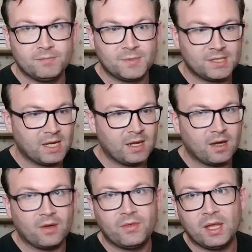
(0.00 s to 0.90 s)
So yeah,
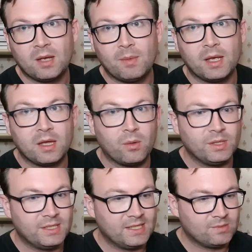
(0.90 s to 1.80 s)
I think I might go
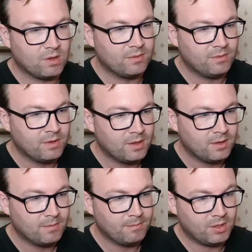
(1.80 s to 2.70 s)
into this one
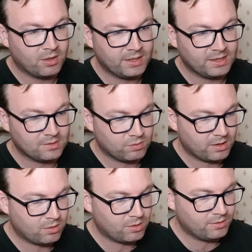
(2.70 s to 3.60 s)
blind as
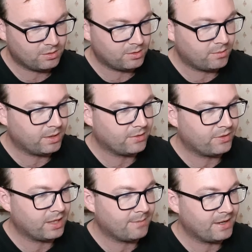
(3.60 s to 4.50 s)
well and not knowing a
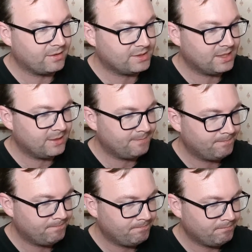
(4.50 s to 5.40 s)
thing about it
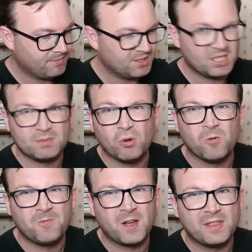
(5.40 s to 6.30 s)
because it's more
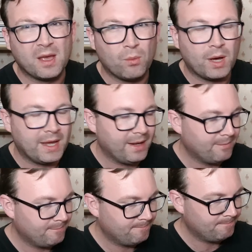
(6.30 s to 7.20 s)
fun that way.
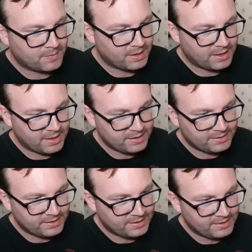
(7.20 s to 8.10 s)

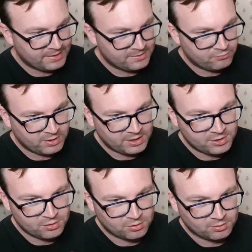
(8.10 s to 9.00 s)
And it is really
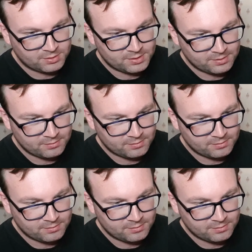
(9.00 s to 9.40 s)
short.